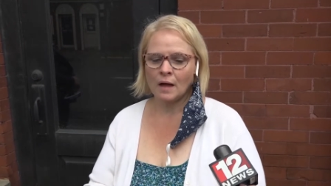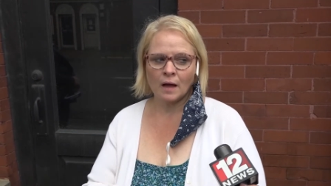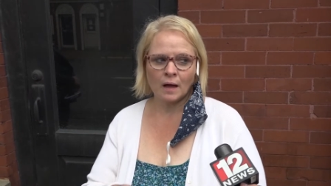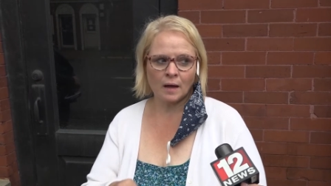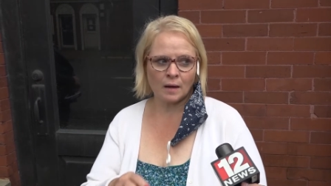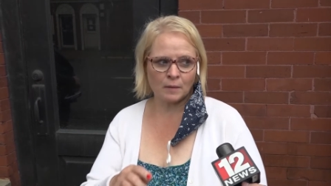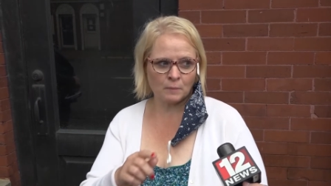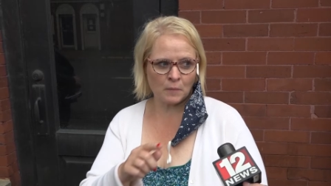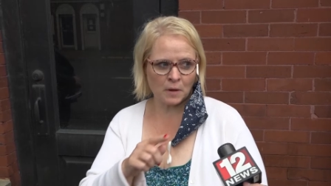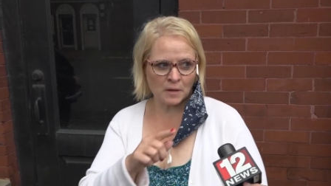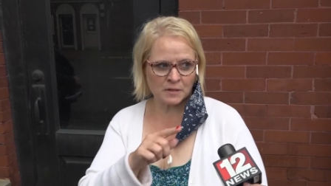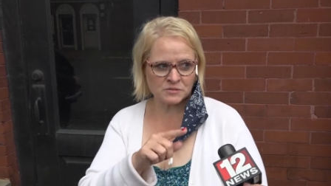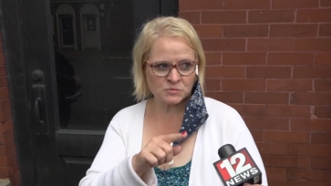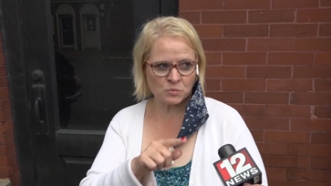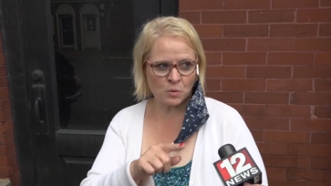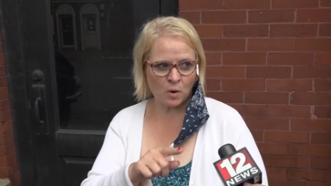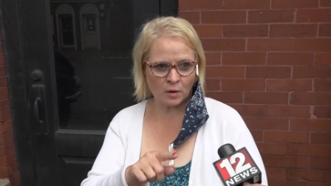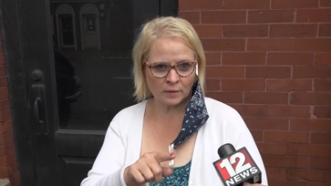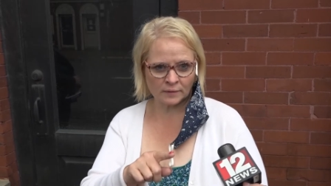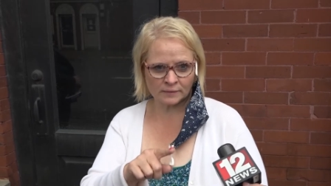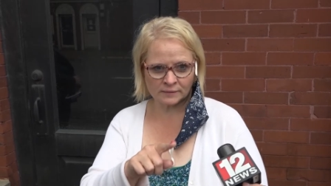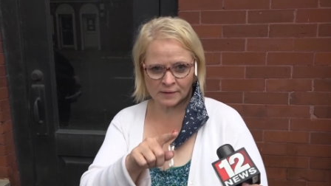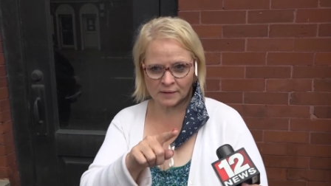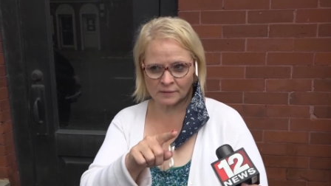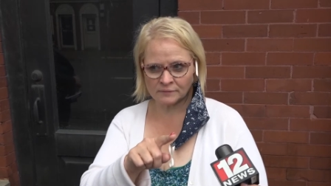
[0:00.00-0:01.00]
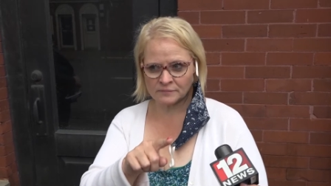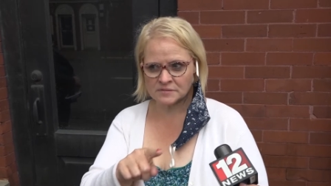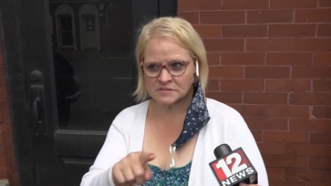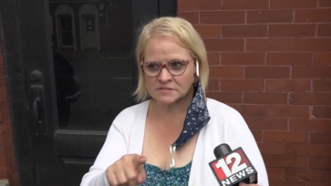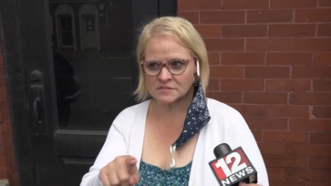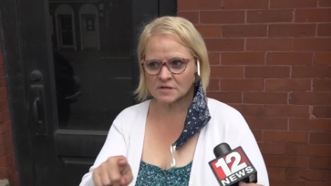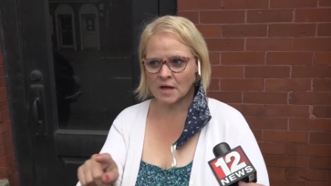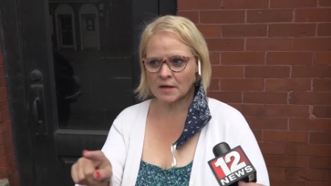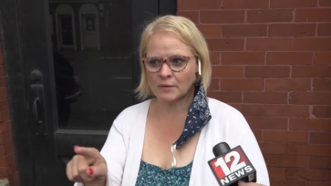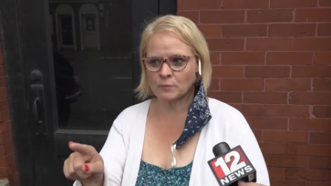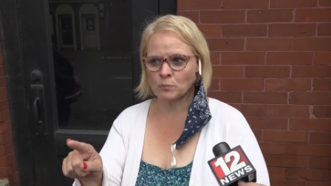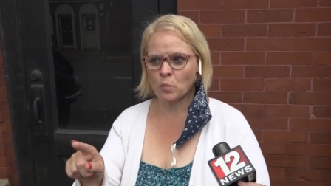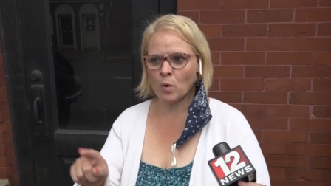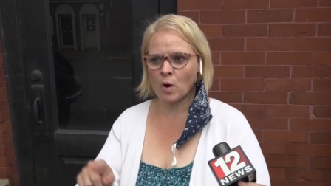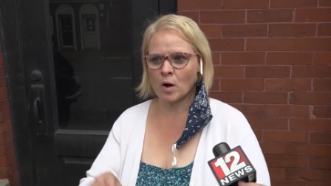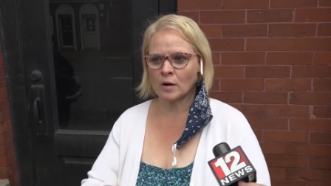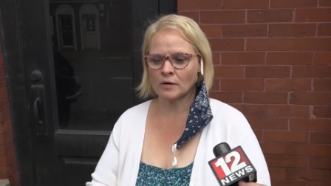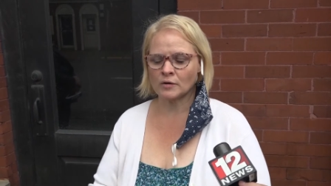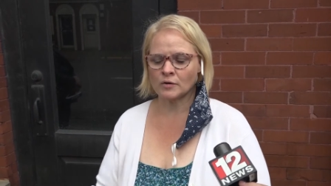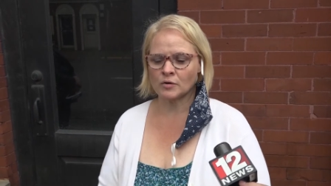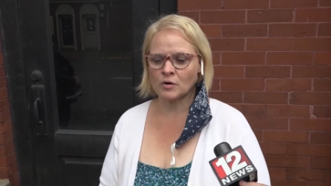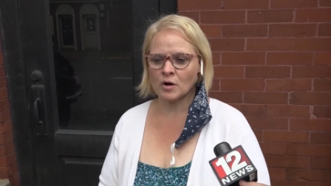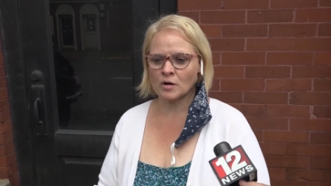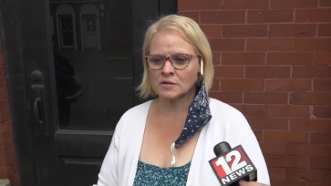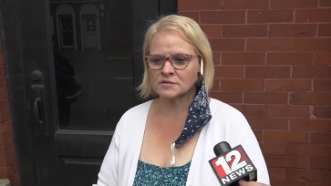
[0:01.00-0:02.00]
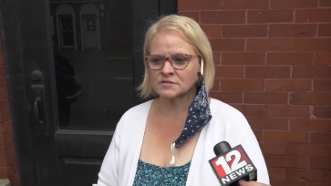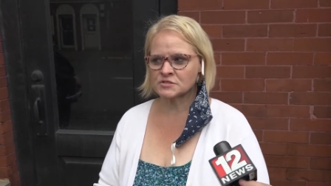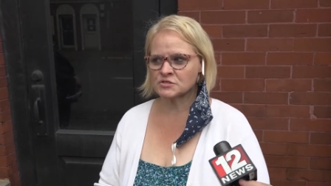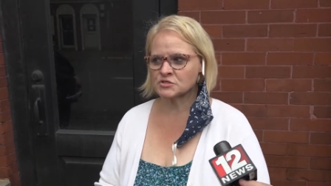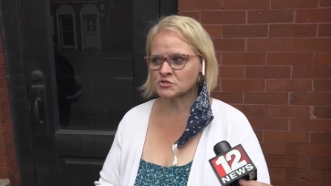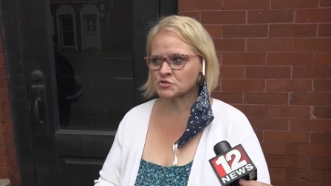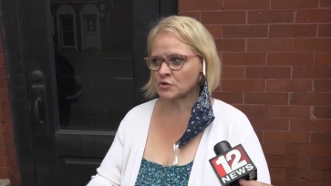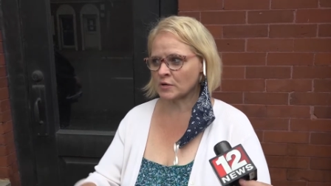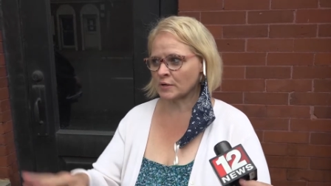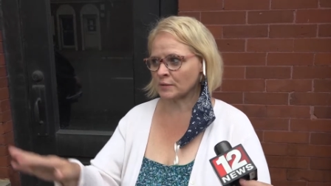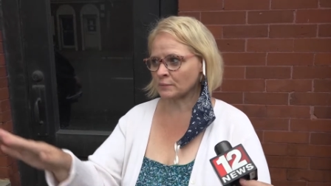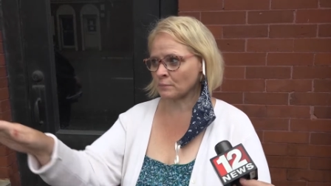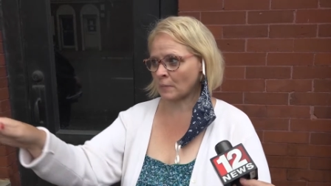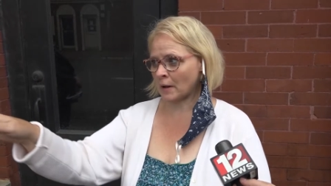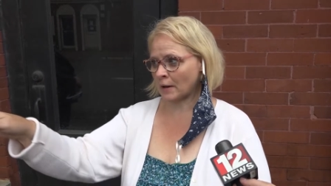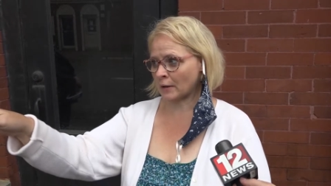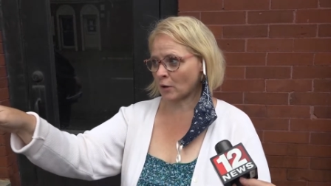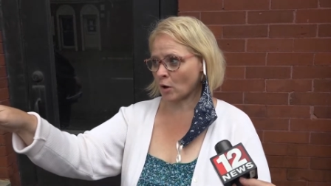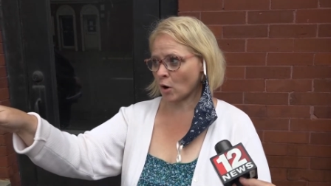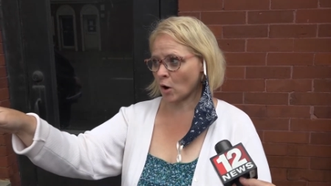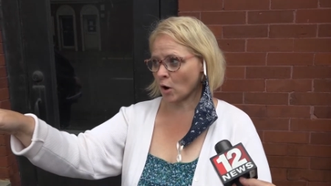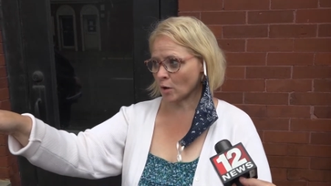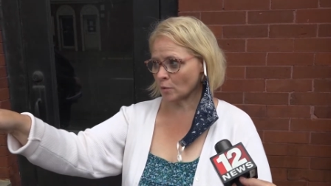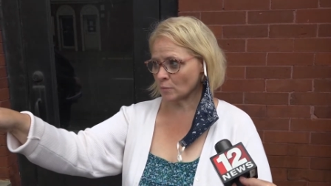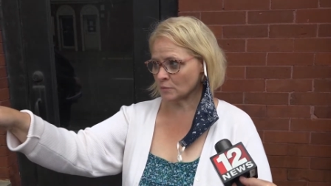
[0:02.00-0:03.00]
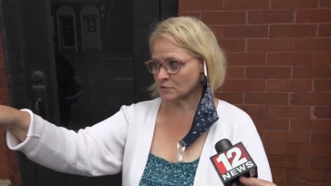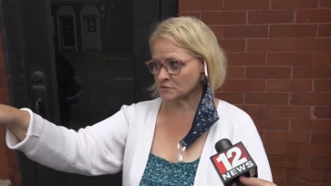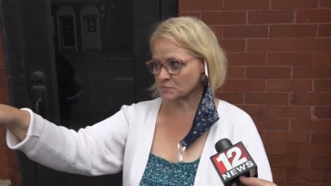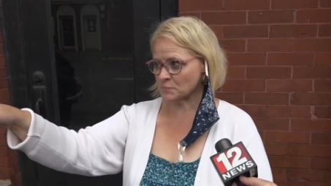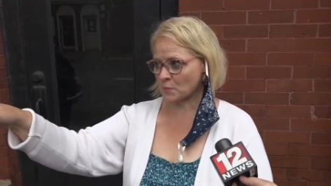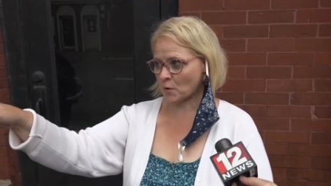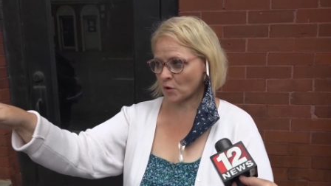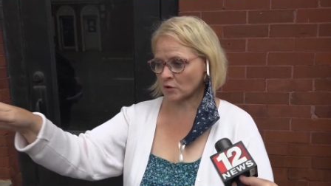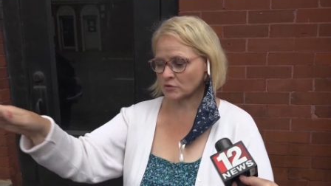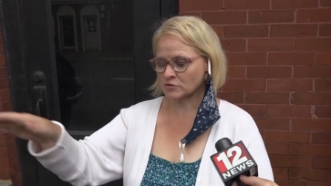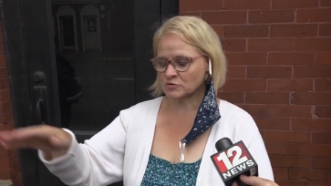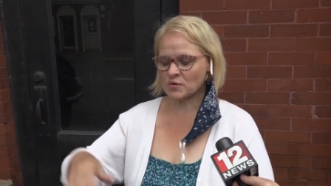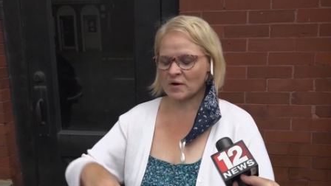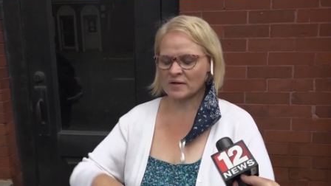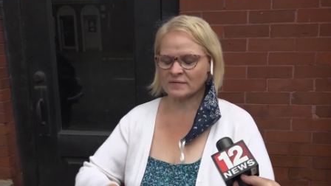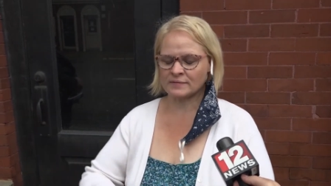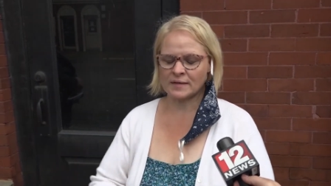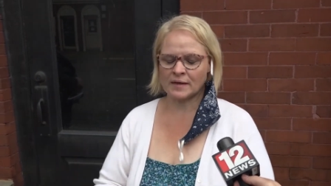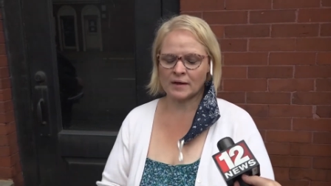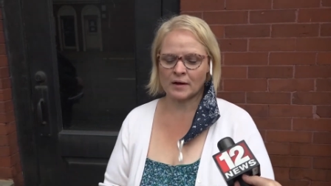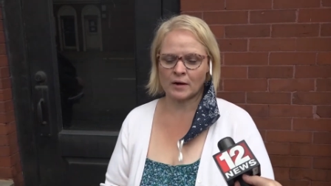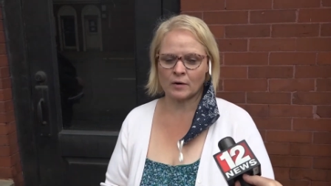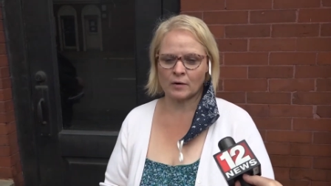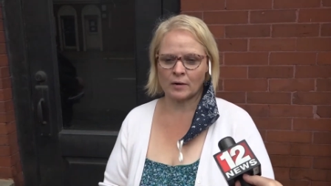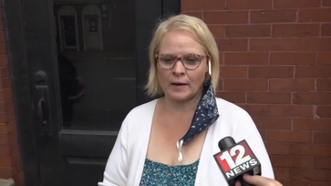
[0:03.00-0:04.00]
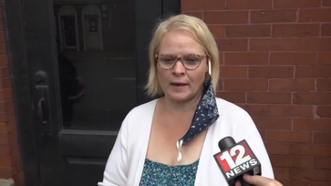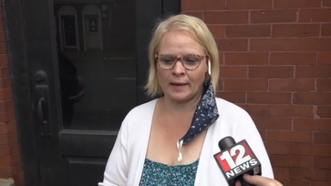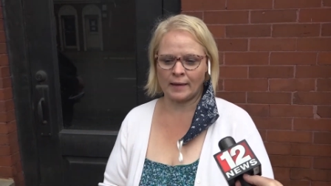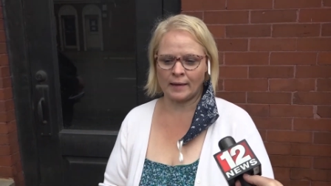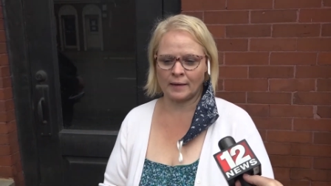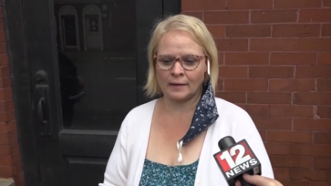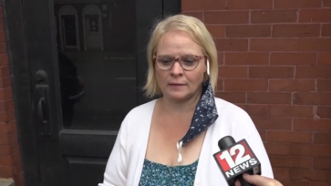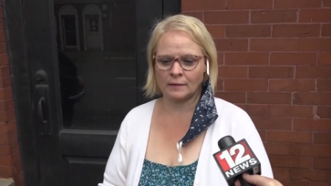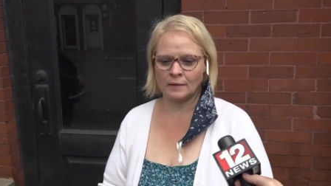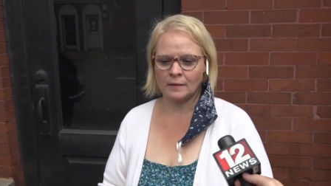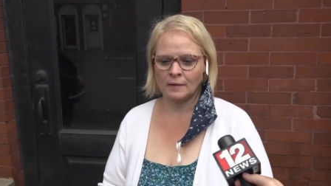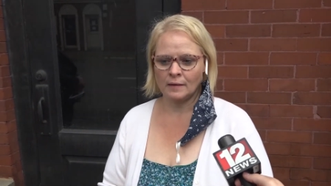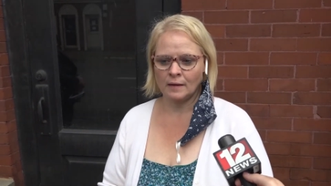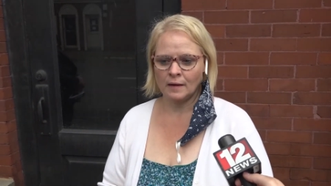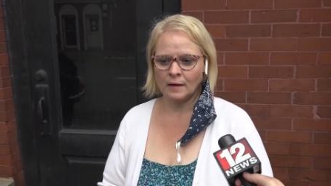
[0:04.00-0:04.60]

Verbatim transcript: um, I was walking down the sidewalk across the street, and my car was parked right there, and